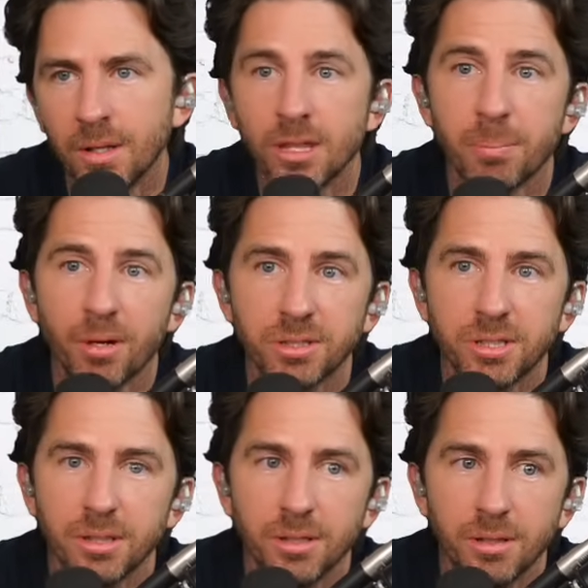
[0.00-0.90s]
The
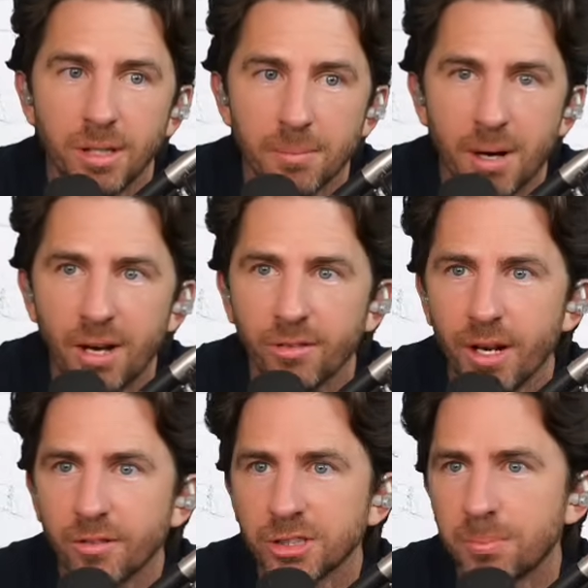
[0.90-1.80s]
person, the
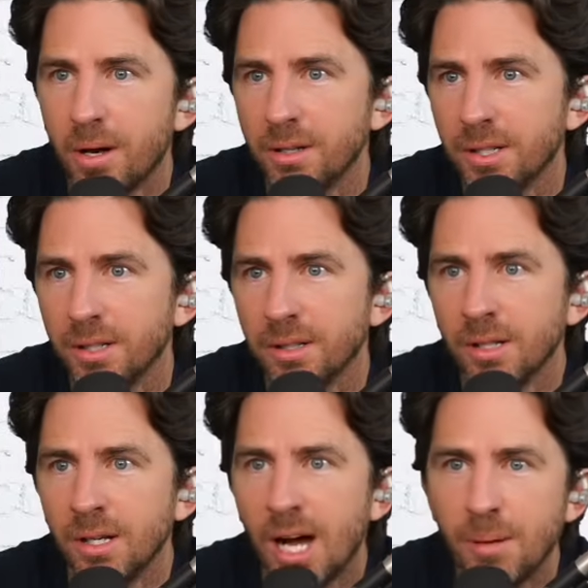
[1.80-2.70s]
moderator responded,
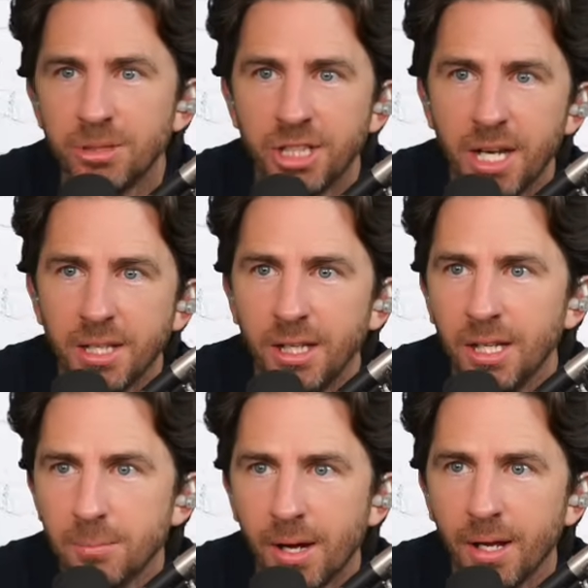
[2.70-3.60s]
I'm
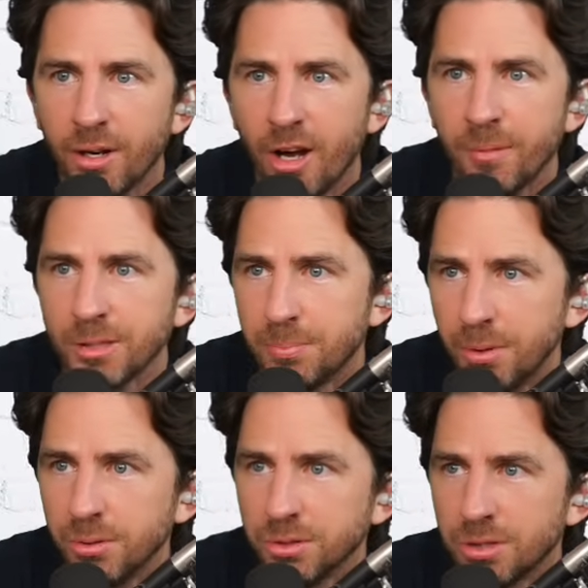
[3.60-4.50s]
shaking in my anonymous
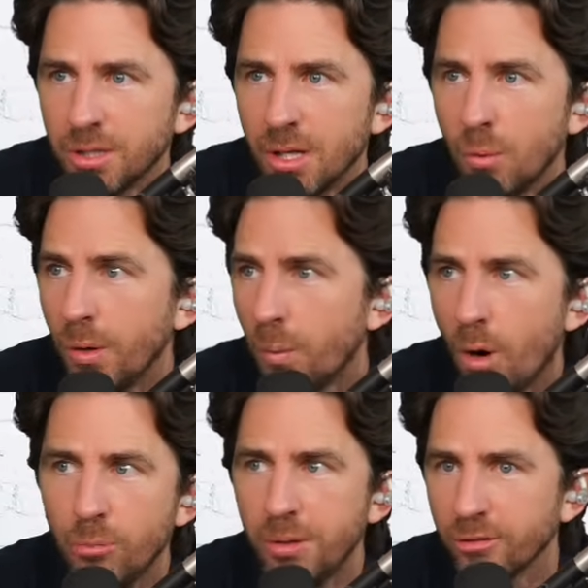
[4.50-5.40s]
boots. We
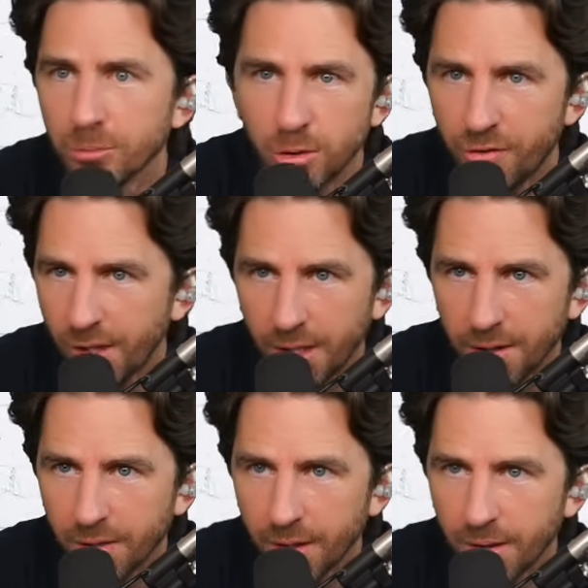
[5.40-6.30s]
won't be removing
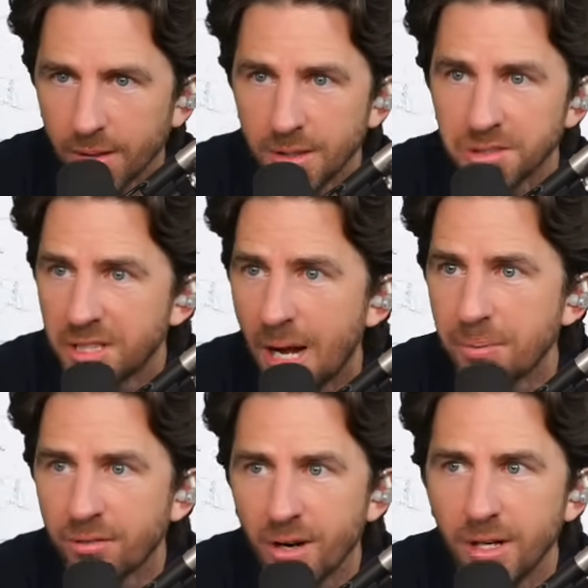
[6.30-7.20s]
anything.
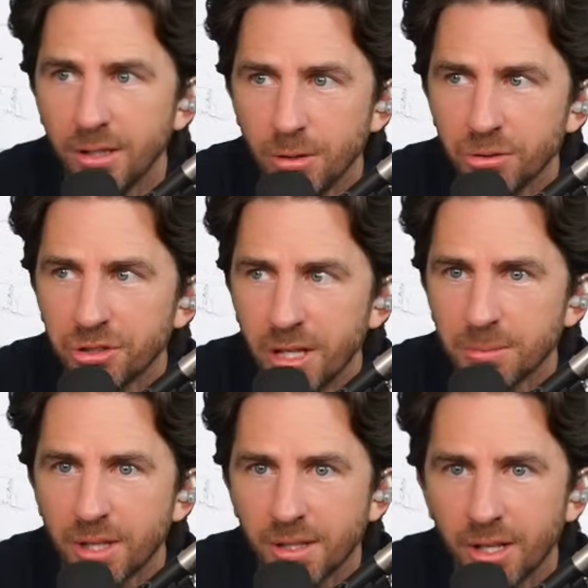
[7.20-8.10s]
Stop threatening
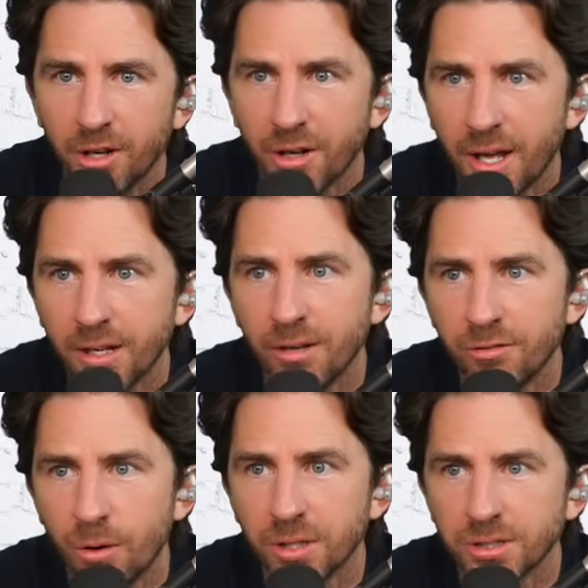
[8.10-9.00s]
usernames on the internet
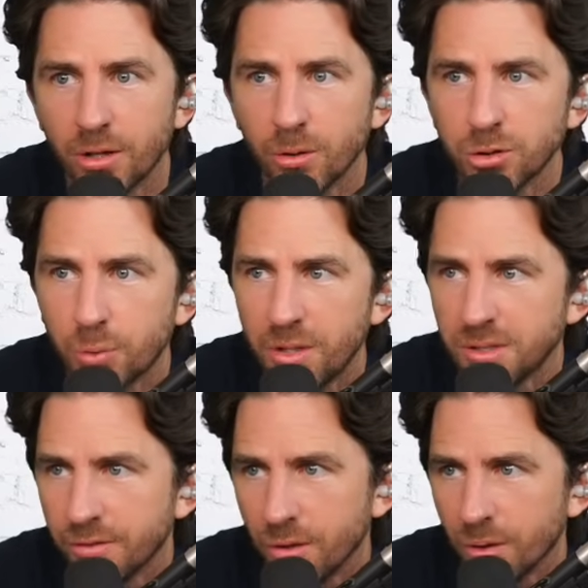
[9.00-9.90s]
and focus on those
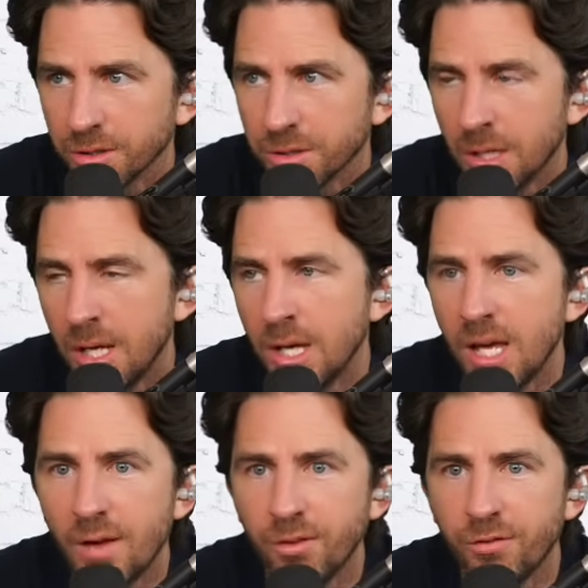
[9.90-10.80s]
twins of yours.
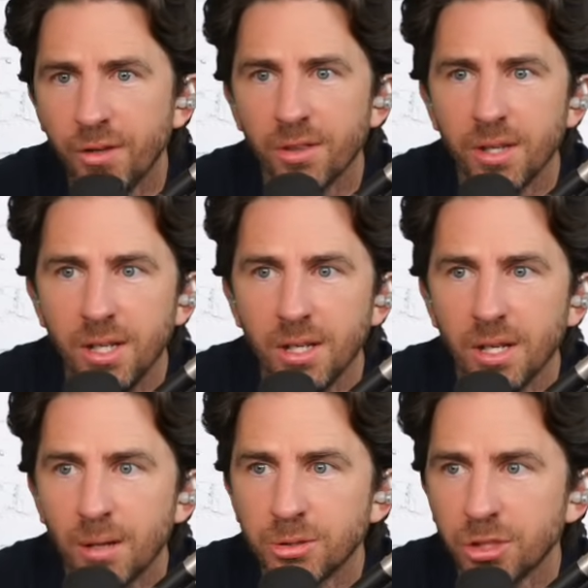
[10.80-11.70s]
If you feel the need,
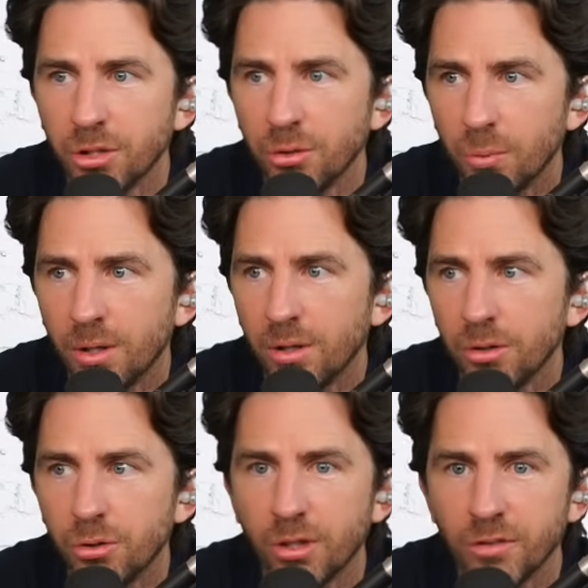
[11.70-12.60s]
and I'm sure you
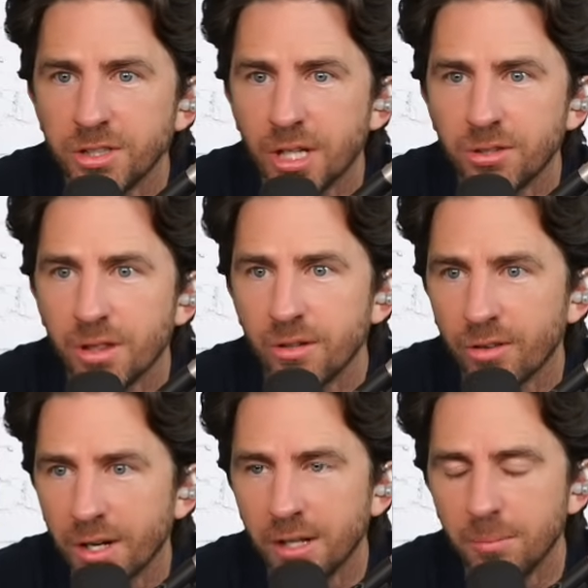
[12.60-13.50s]
will, you can reach out to the
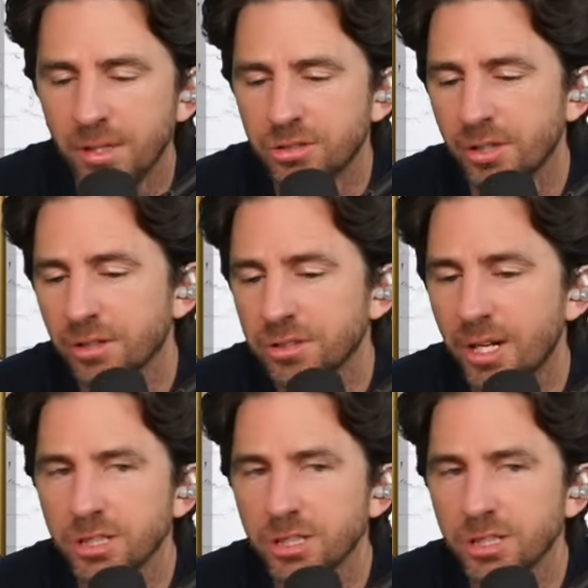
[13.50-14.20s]
Reddit administrators.